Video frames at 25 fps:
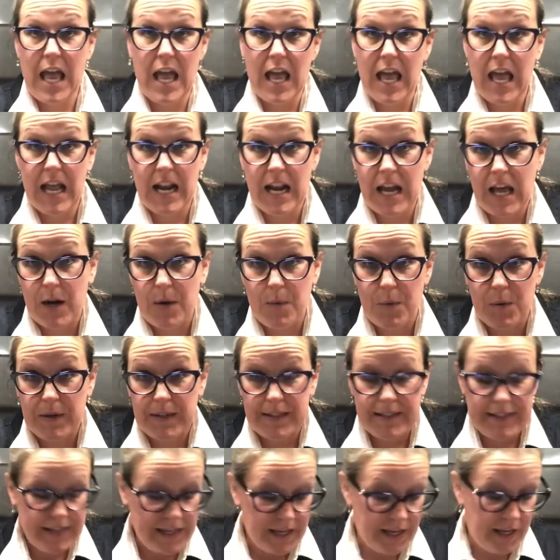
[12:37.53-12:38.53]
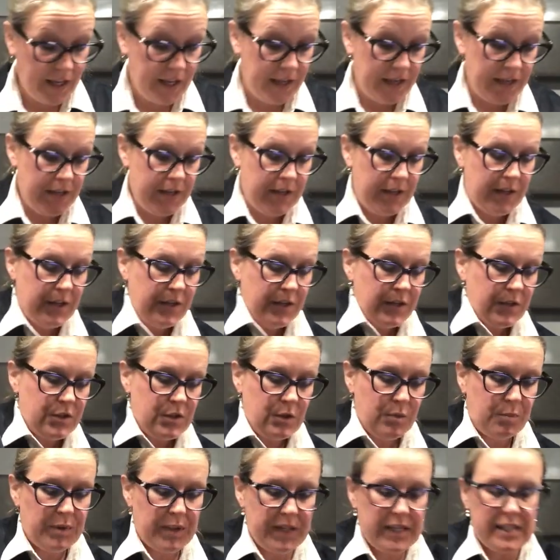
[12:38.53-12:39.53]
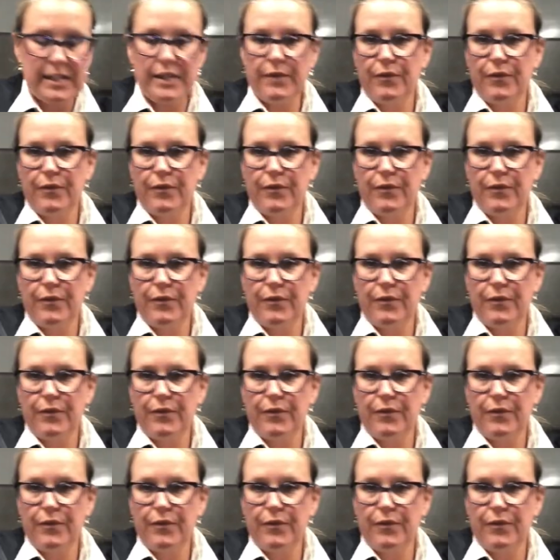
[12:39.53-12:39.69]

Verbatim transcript: and I don't want to stink. So please,